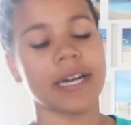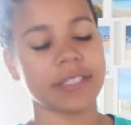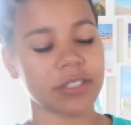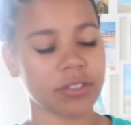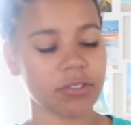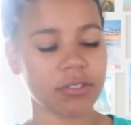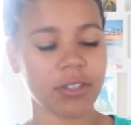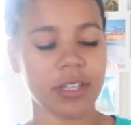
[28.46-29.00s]
right,
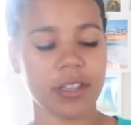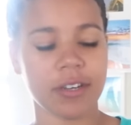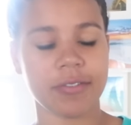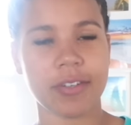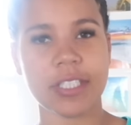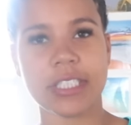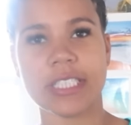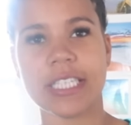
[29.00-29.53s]
so the
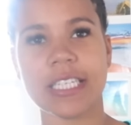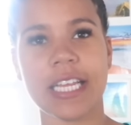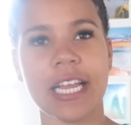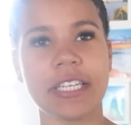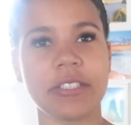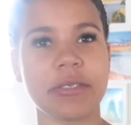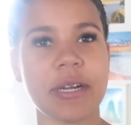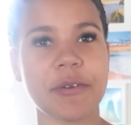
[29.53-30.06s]
first thing that
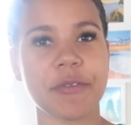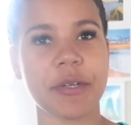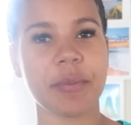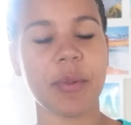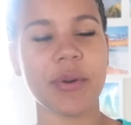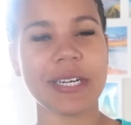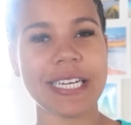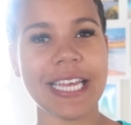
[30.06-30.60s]
I do every
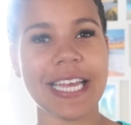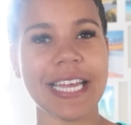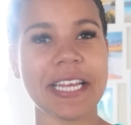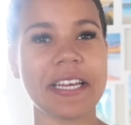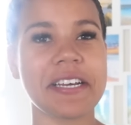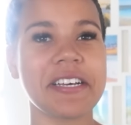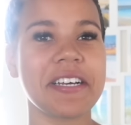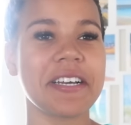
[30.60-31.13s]

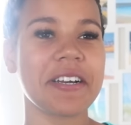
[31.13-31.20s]
morning